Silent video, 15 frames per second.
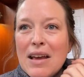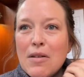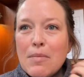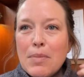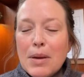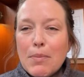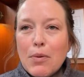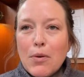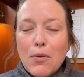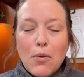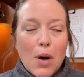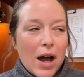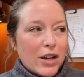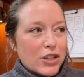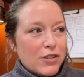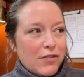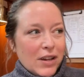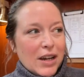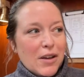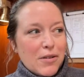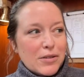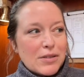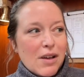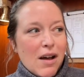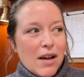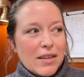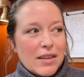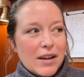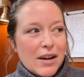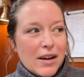people watch videos
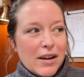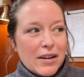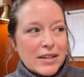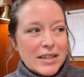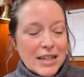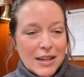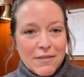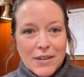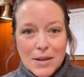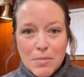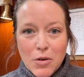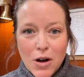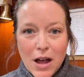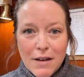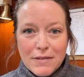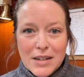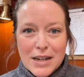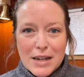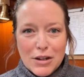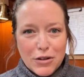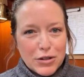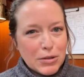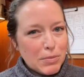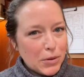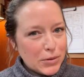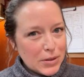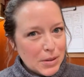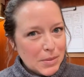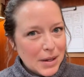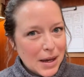on their TV more often, and you're
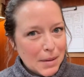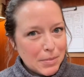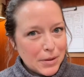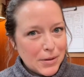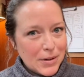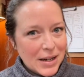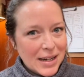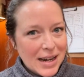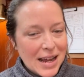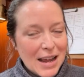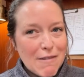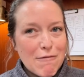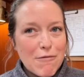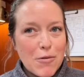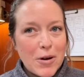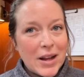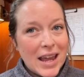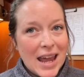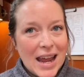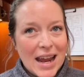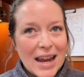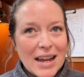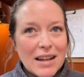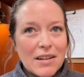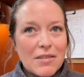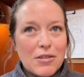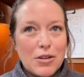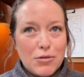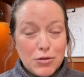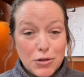supposed to be uploading it in 4K.
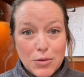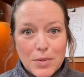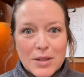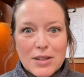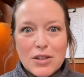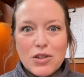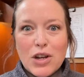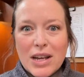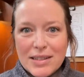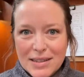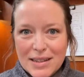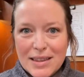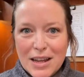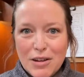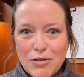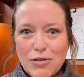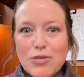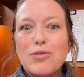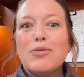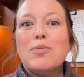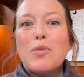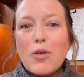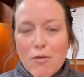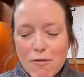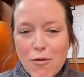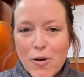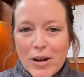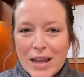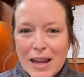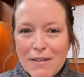YouTube is suggesting that you do more
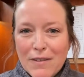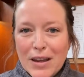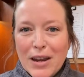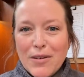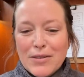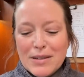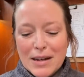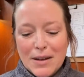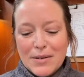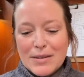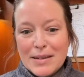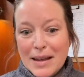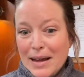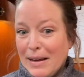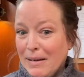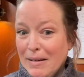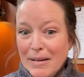4K videos, and I was like,